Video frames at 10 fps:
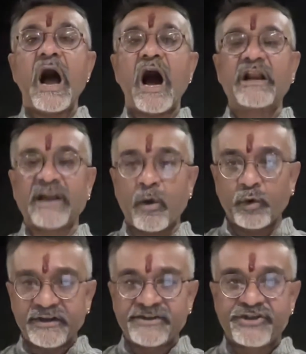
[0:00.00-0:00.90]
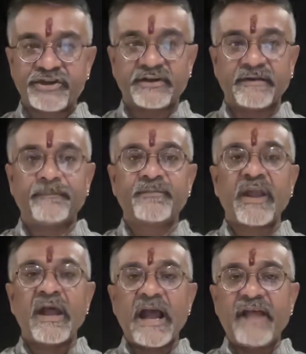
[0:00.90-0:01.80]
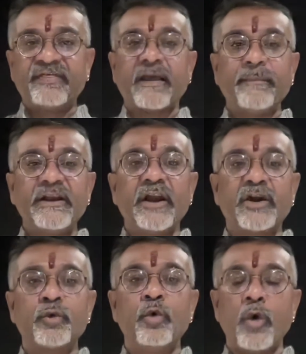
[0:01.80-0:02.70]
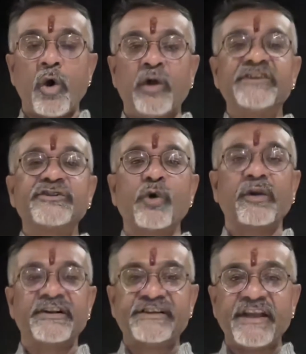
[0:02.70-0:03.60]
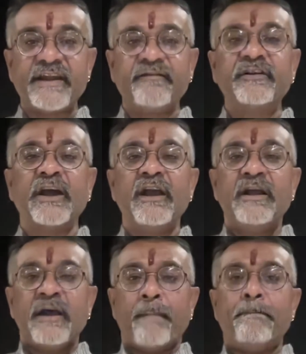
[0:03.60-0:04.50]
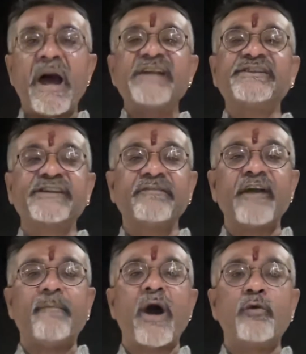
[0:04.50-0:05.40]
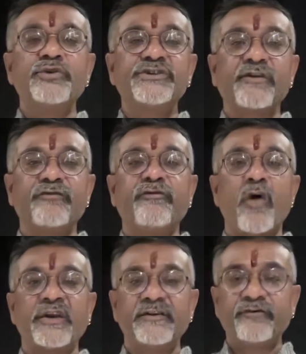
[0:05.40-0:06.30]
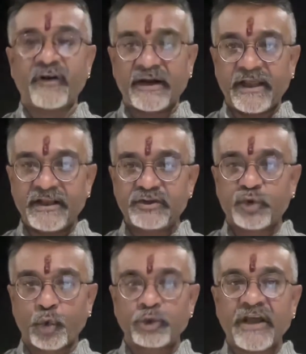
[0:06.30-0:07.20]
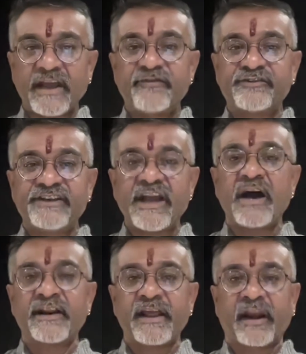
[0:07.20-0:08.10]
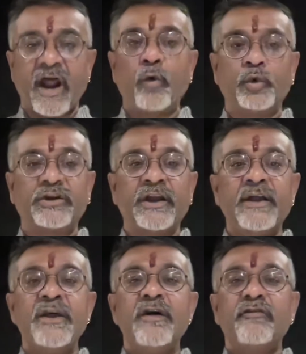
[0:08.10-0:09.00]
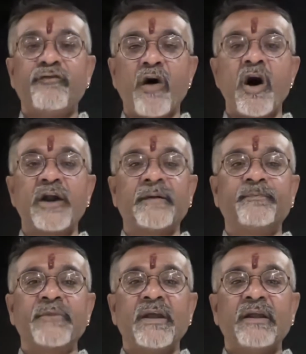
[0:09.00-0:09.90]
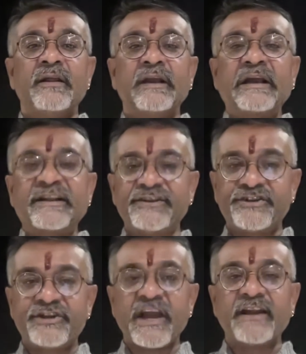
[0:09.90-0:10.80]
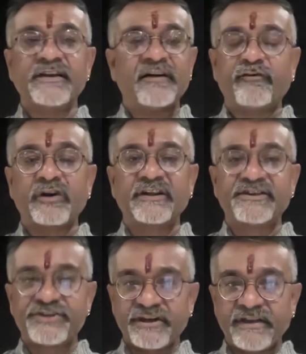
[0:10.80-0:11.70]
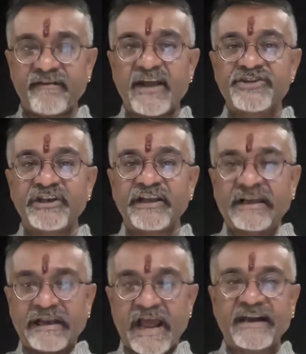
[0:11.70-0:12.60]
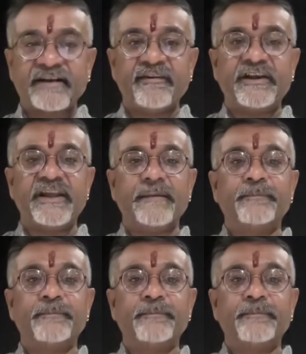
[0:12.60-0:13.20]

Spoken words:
are now Christian, and Tamil Nadu also received massive amounts of foreign funding through the FCRA route for Christian evangelical activity.